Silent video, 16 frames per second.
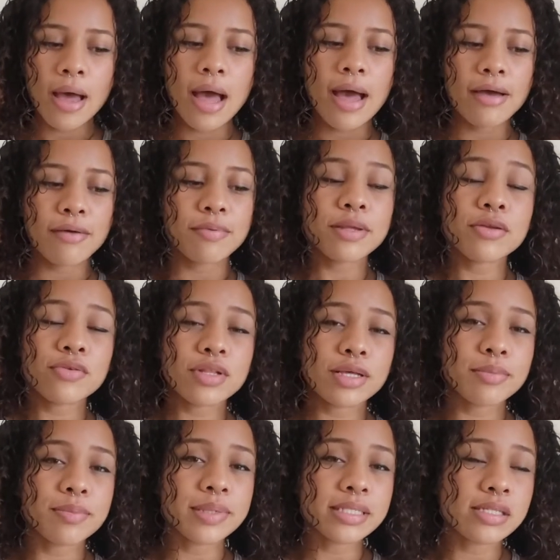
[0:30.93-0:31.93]
I've been really
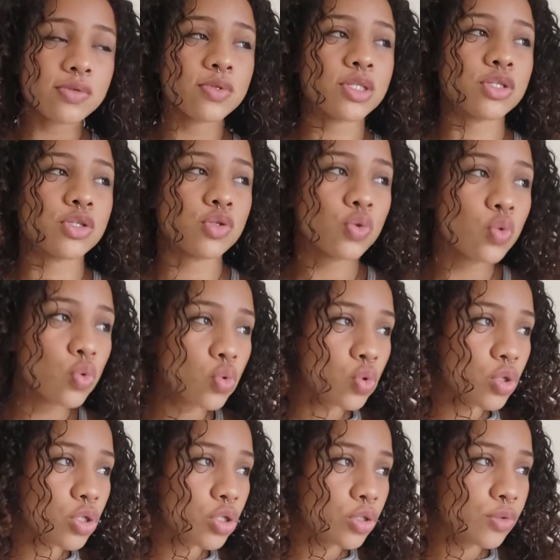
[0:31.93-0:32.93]
busy with
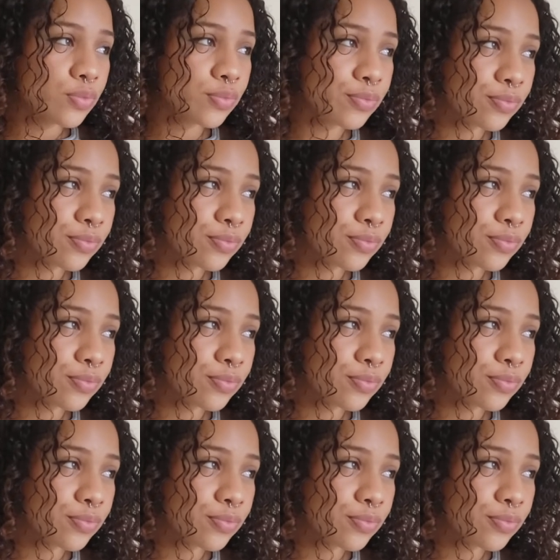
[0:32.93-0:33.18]
school.